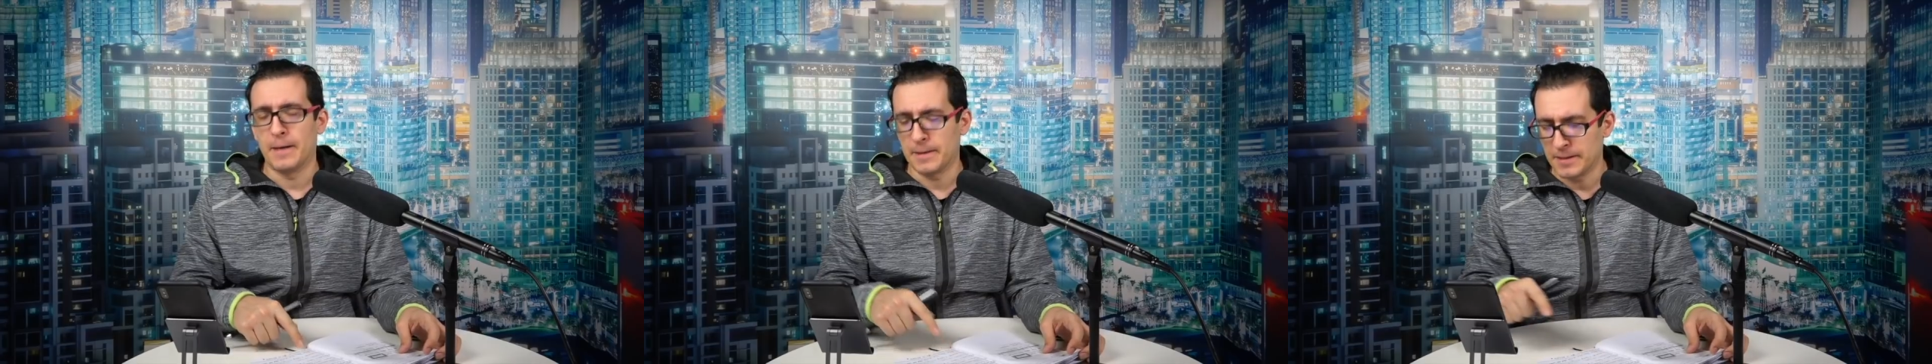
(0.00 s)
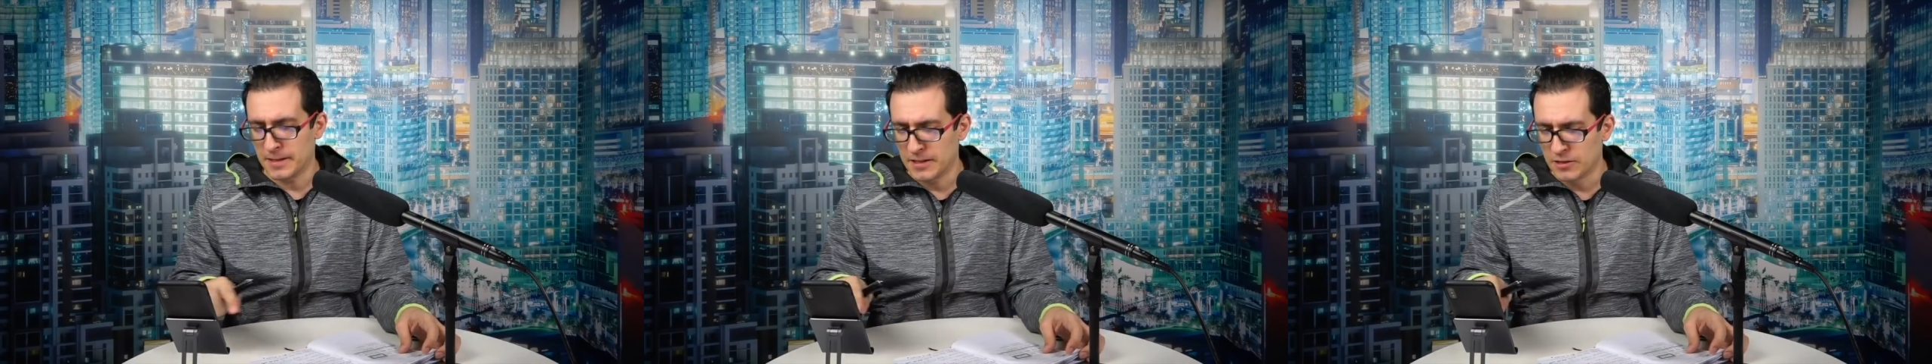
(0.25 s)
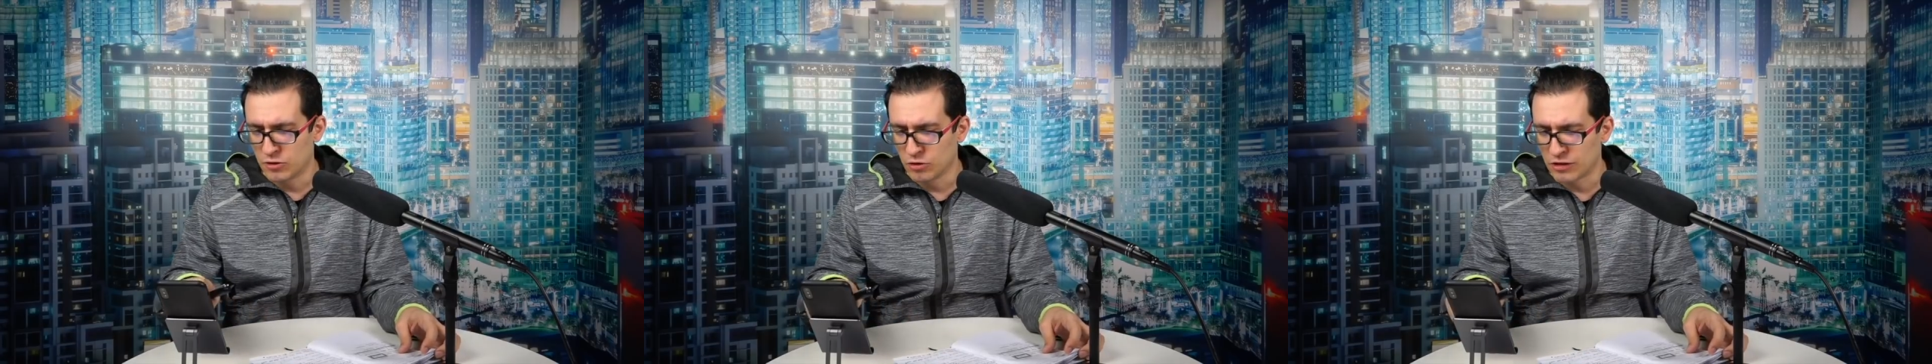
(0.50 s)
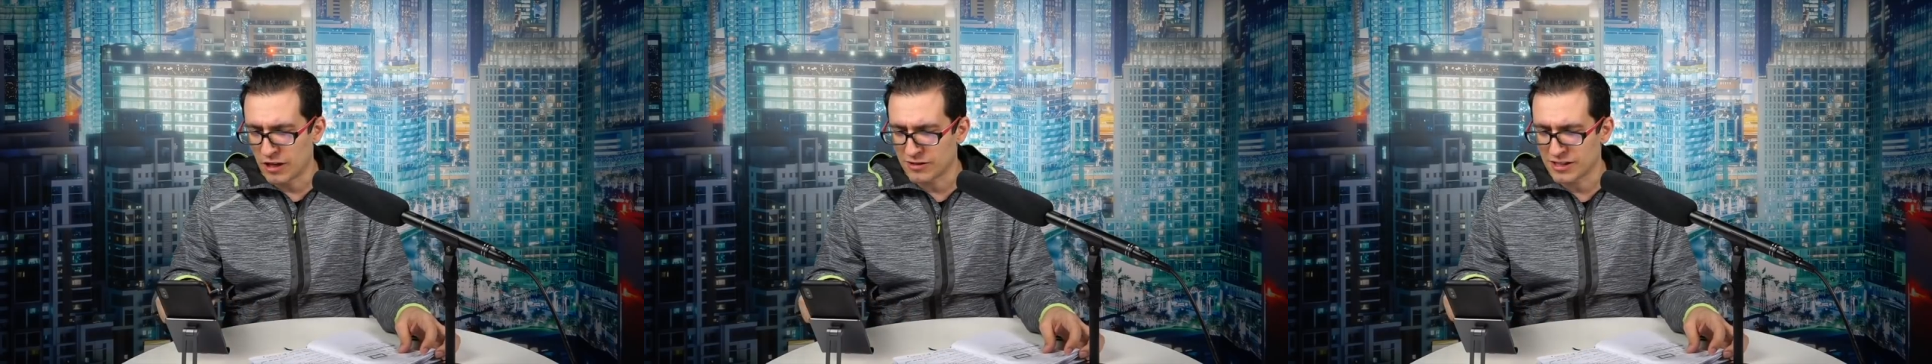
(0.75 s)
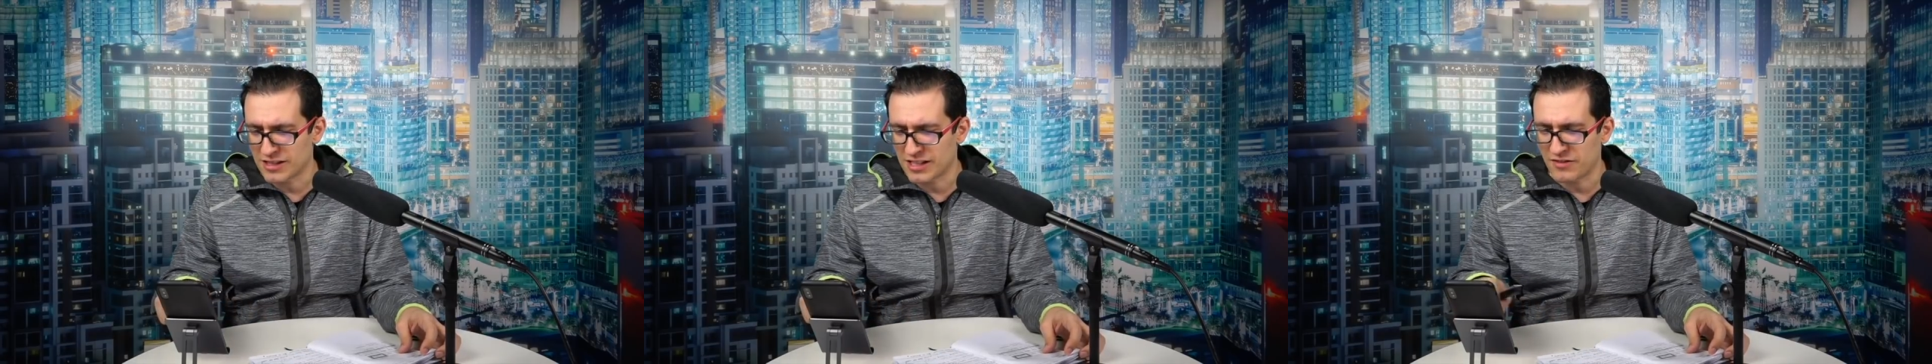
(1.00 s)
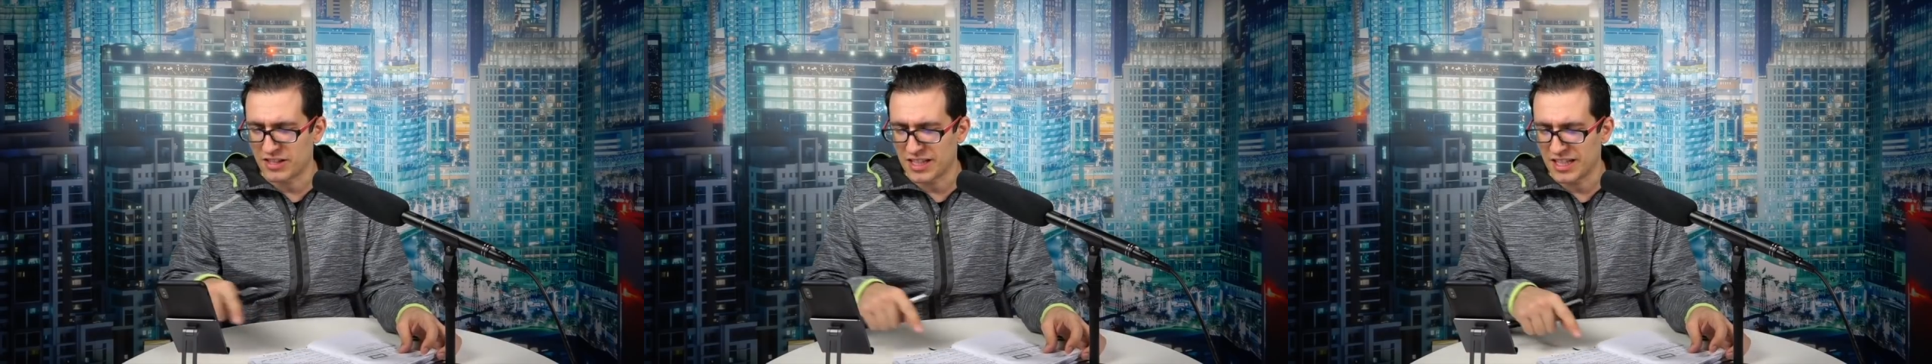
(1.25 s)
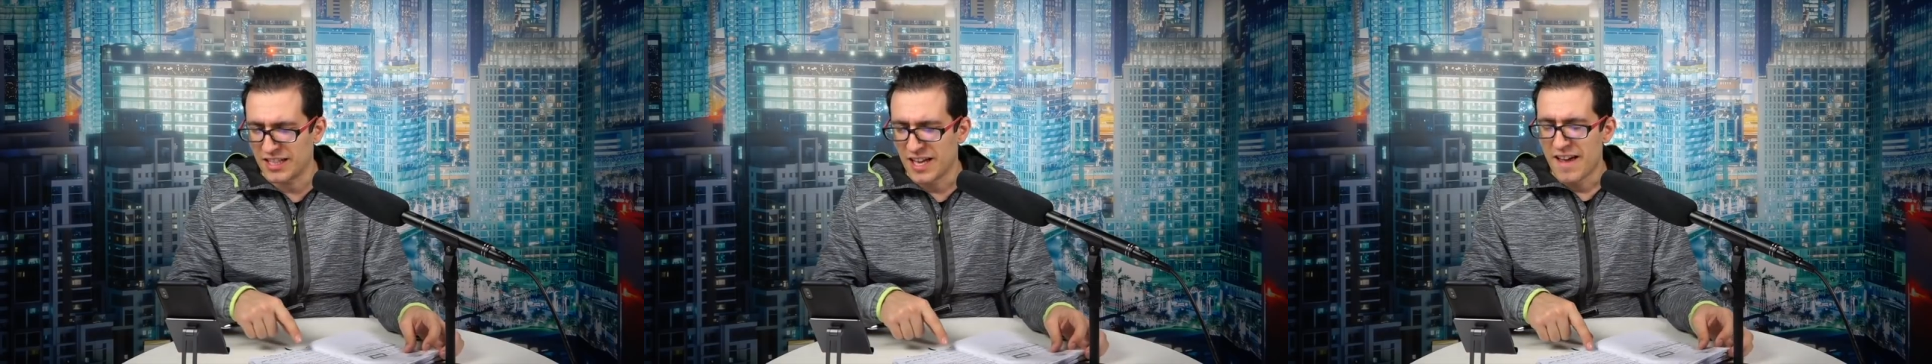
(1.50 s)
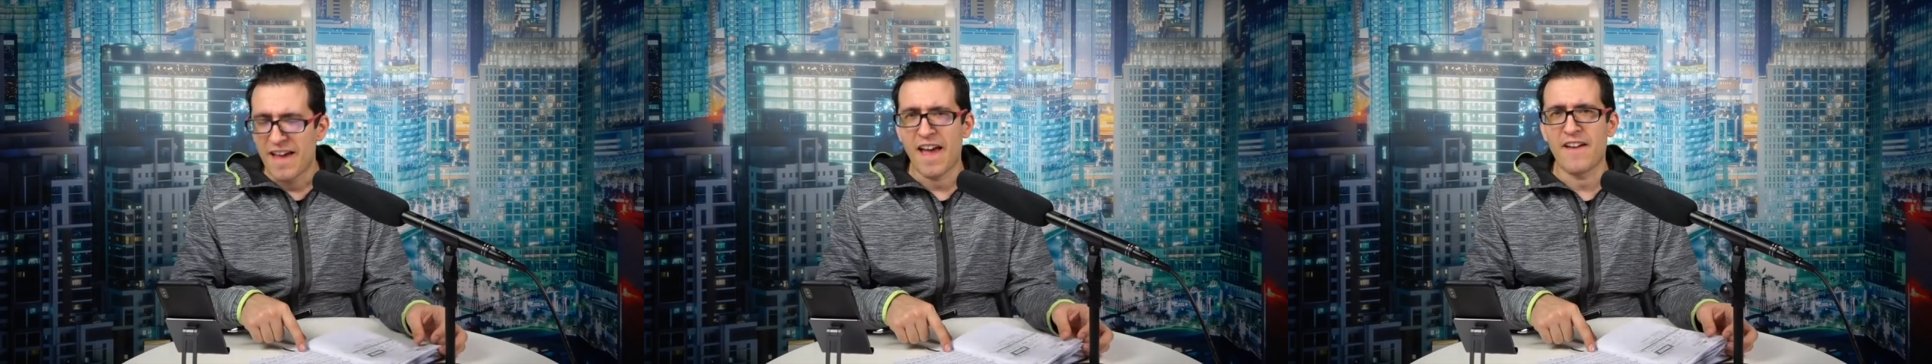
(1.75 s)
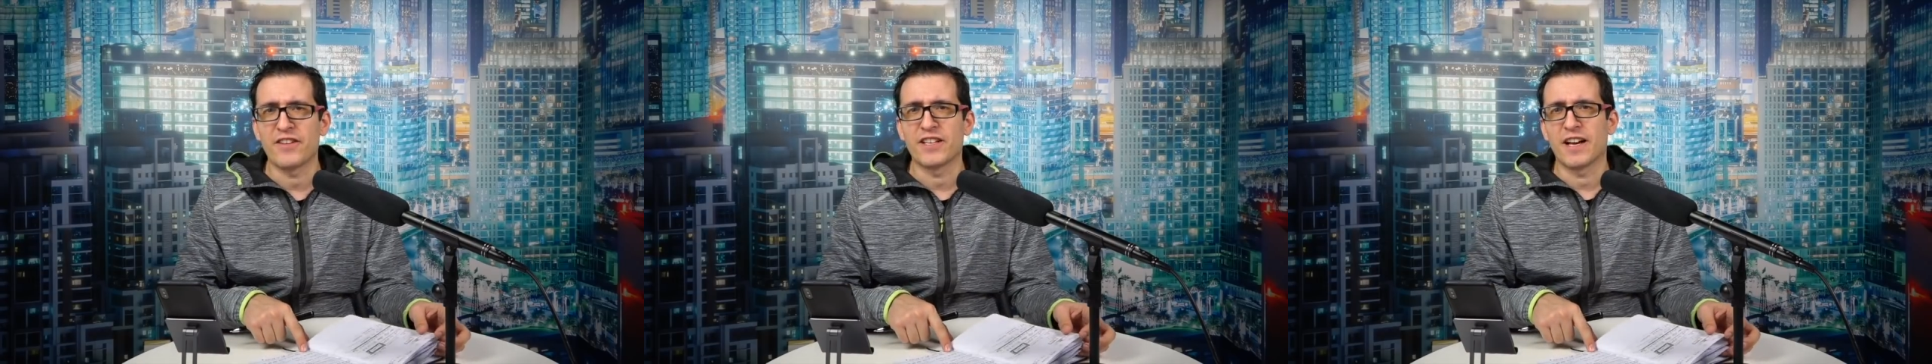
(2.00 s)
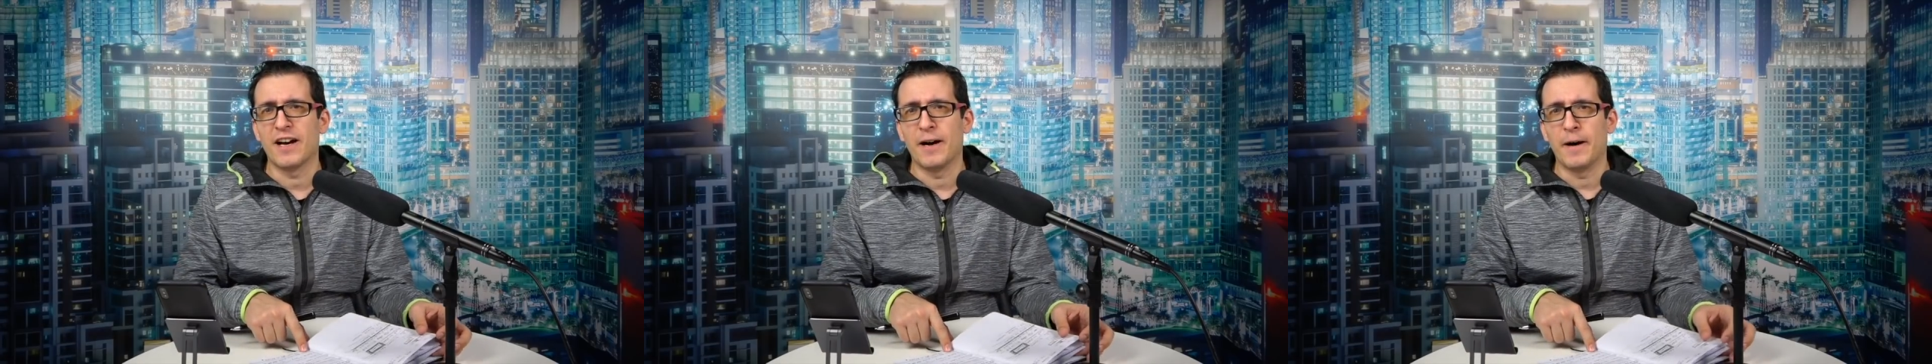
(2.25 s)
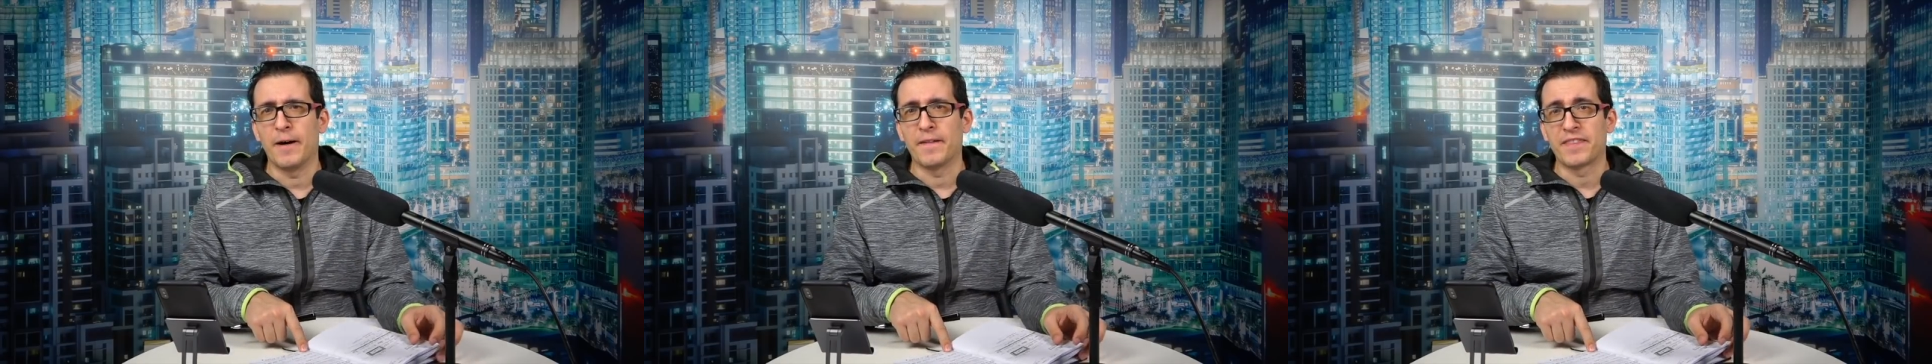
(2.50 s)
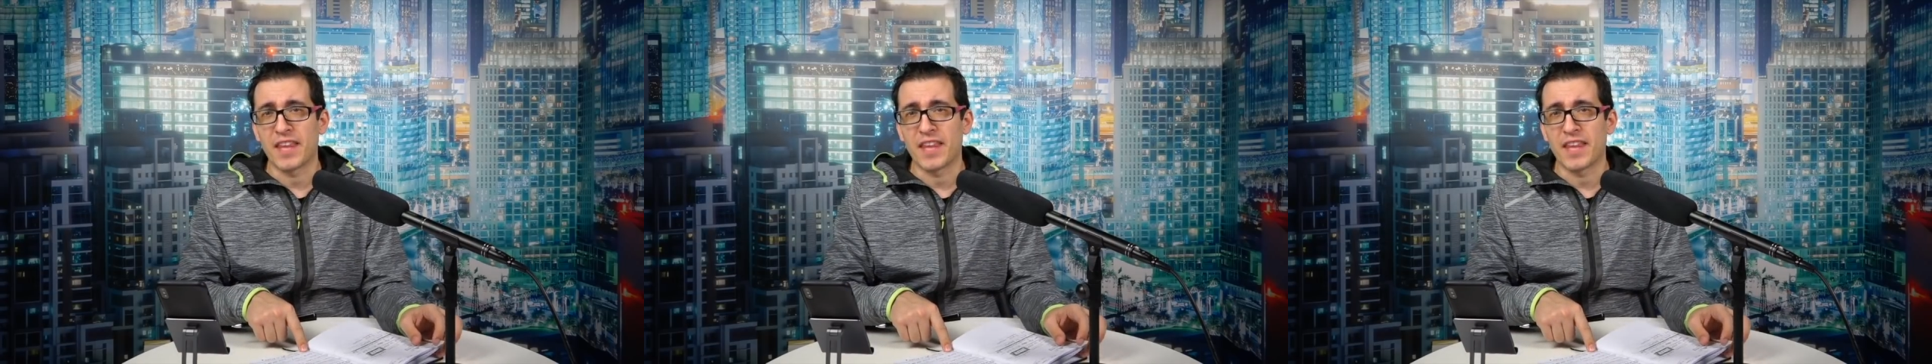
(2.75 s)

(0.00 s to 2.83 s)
in 2017 having a